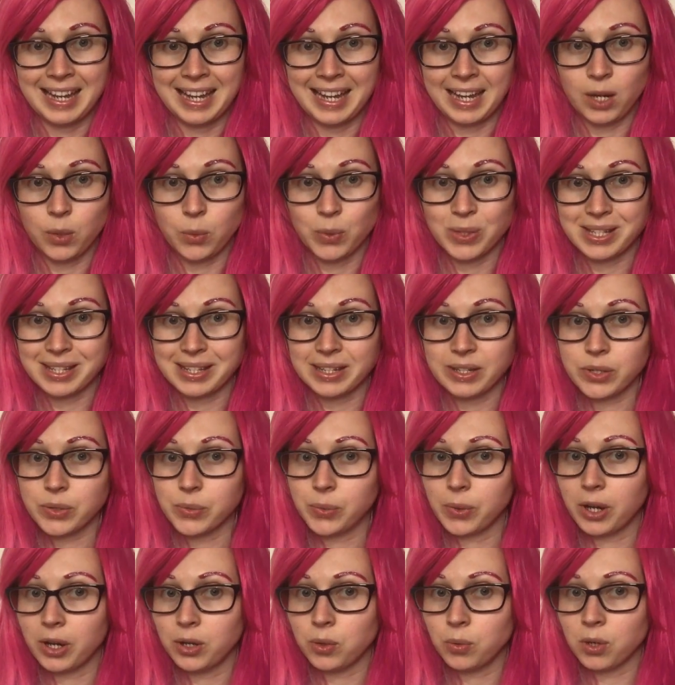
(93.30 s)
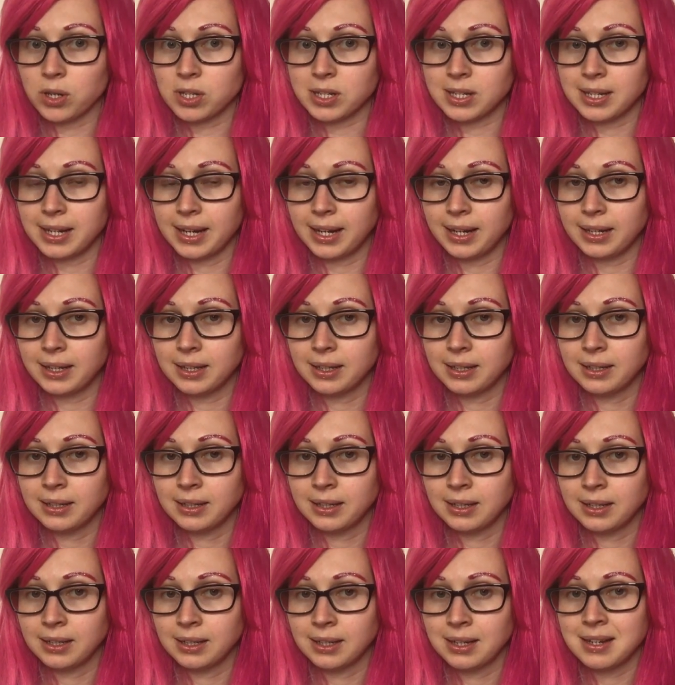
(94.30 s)
It was this word, wasn't it?
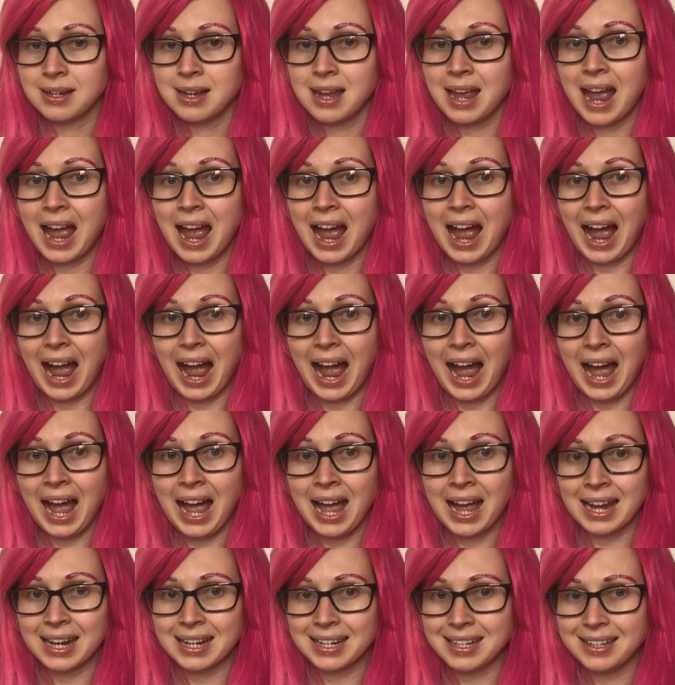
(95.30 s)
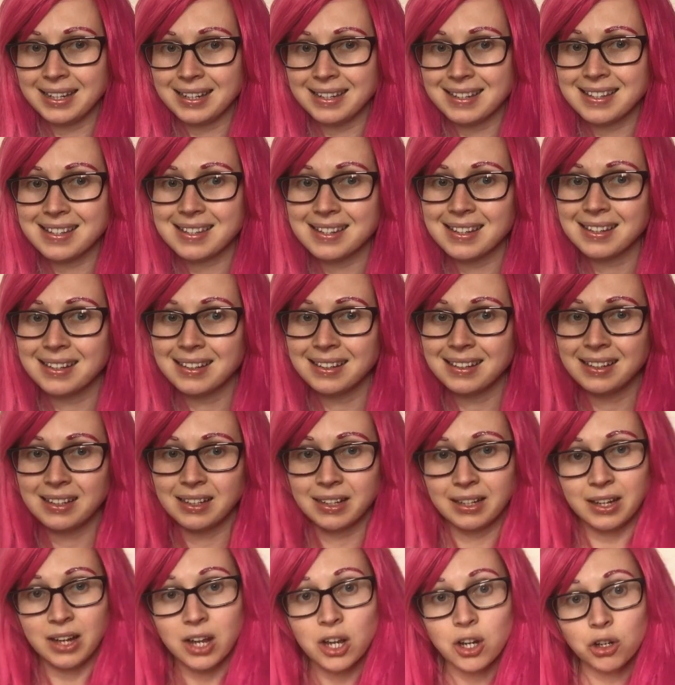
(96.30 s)
Eyes.
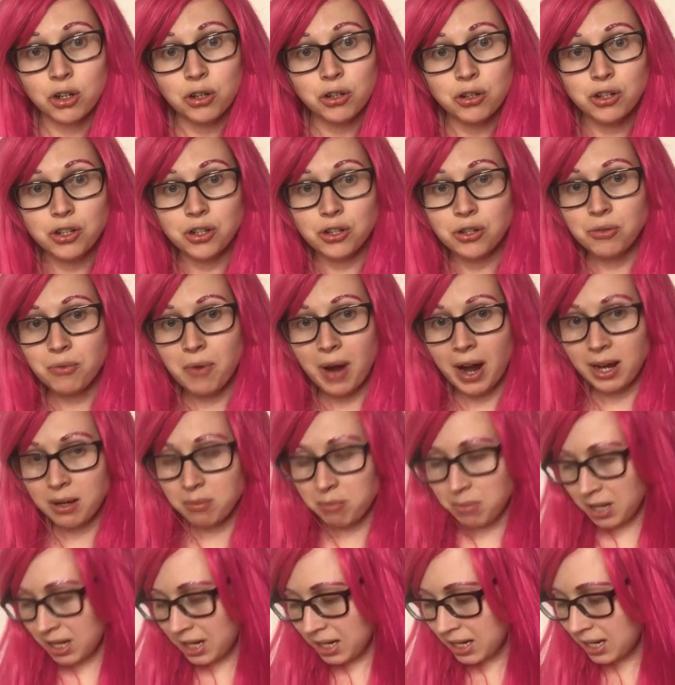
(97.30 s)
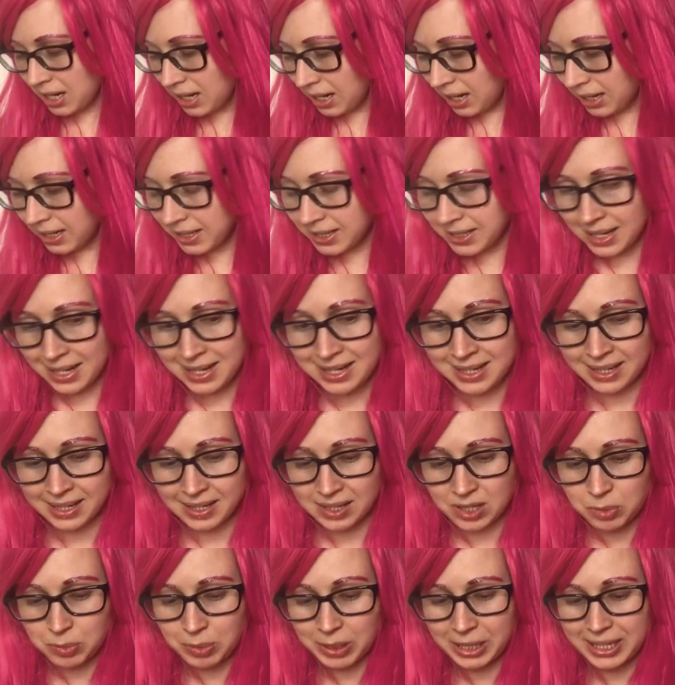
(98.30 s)
Could you write me a
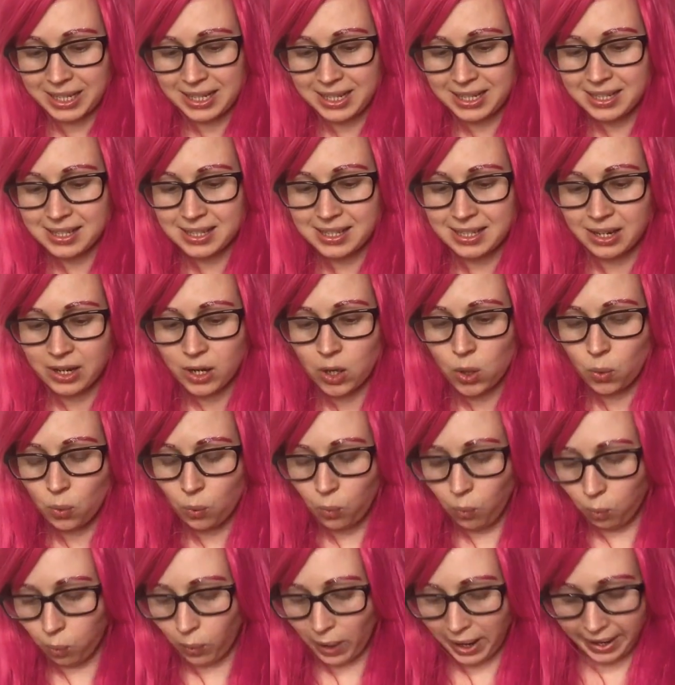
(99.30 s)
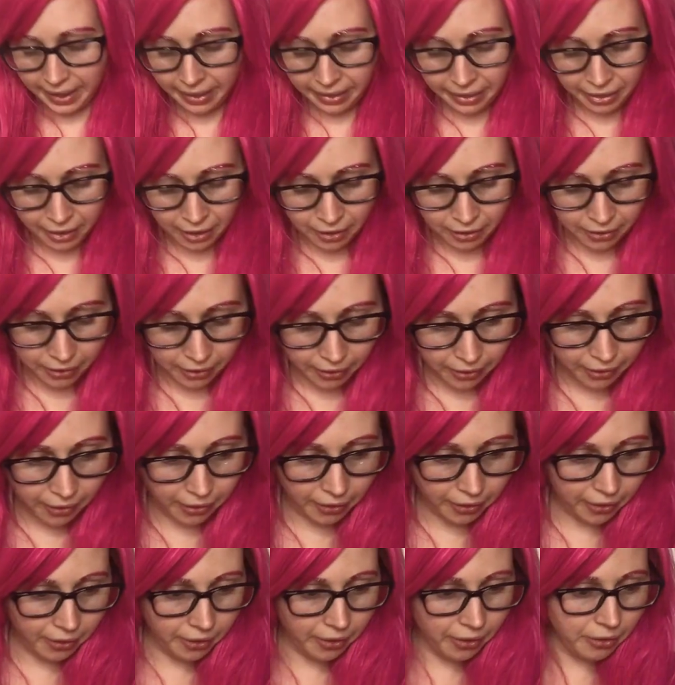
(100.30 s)
sentence, please, with
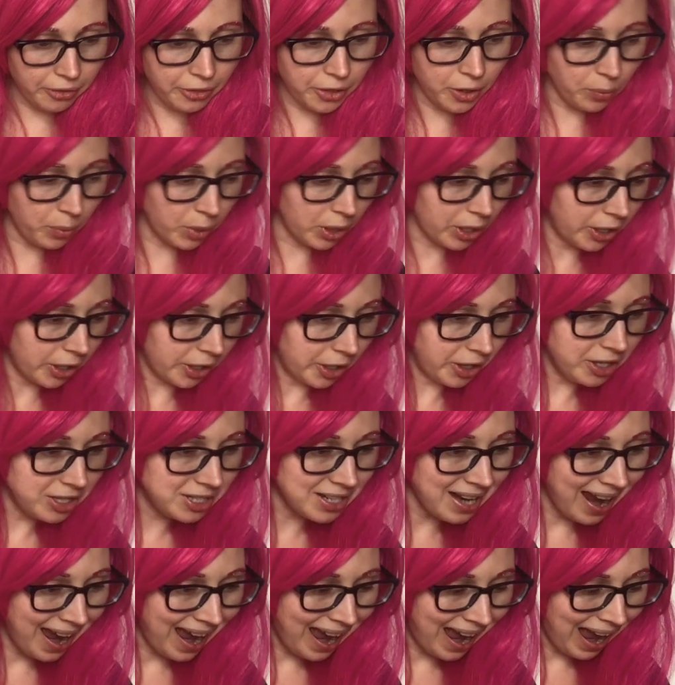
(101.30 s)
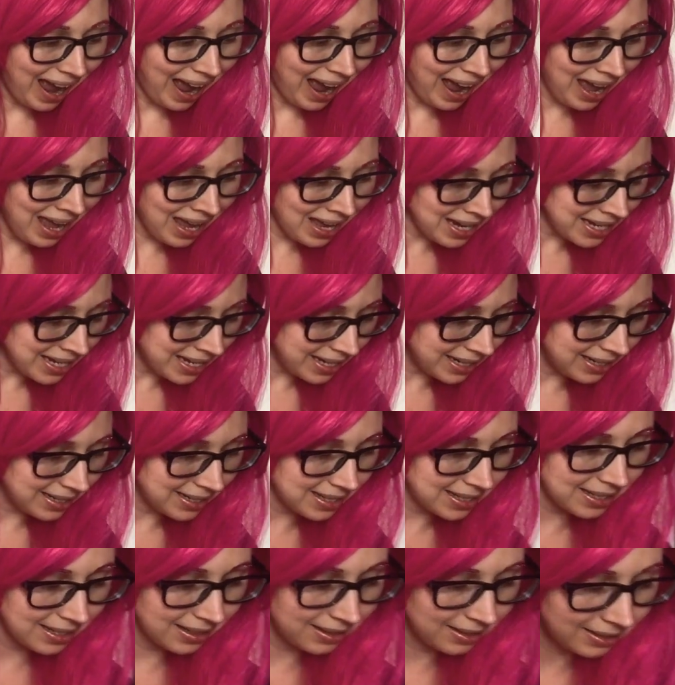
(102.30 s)
the word
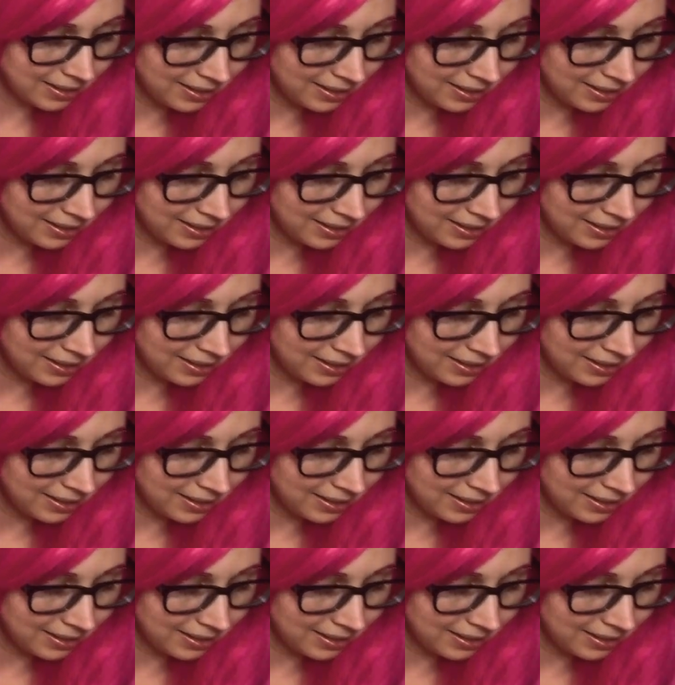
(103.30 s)
eyes?